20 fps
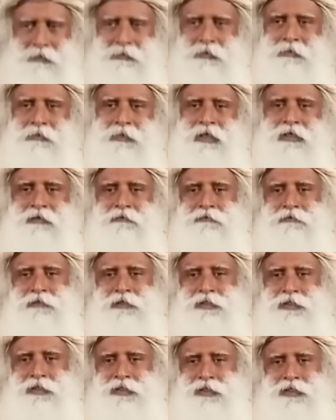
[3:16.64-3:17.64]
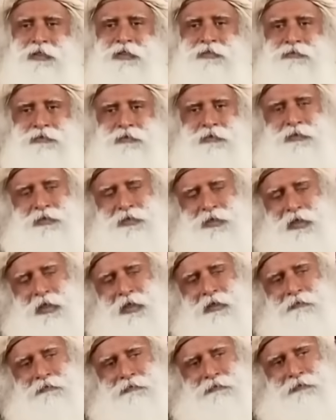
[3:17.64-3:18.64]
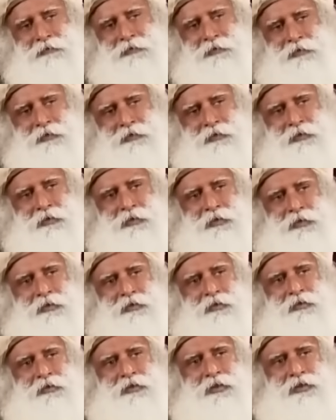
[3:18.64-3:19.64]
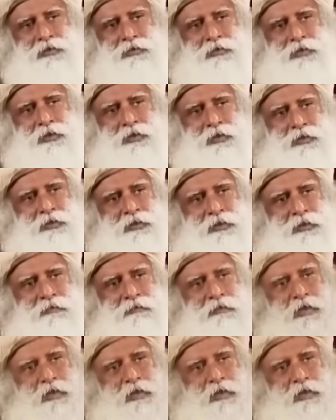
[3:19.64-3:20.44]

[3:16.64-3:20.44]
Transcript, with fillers: become the manifestation of yourself, these two things